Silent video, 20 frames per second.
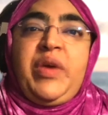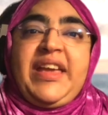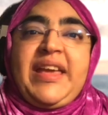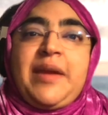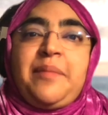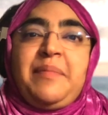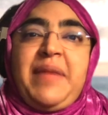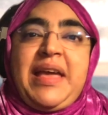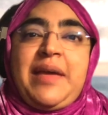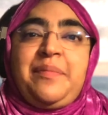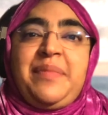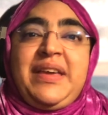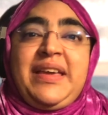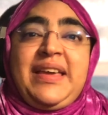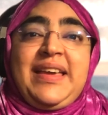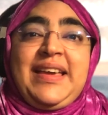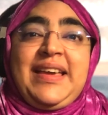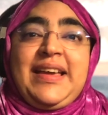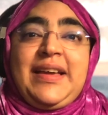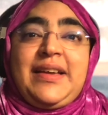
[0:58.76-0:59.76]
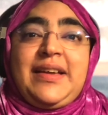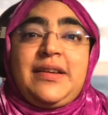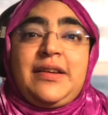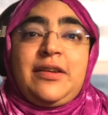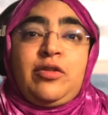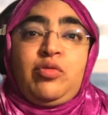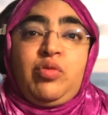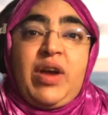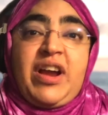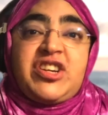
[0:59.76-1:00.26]
can maybe
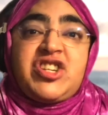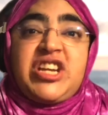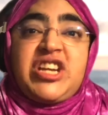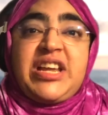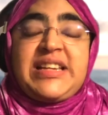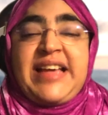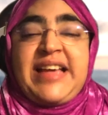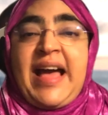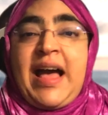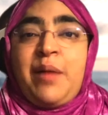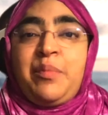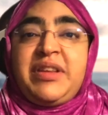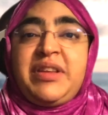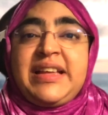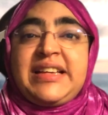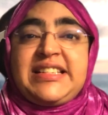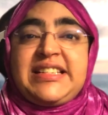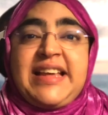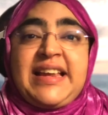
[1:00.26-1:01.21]
crush a tablet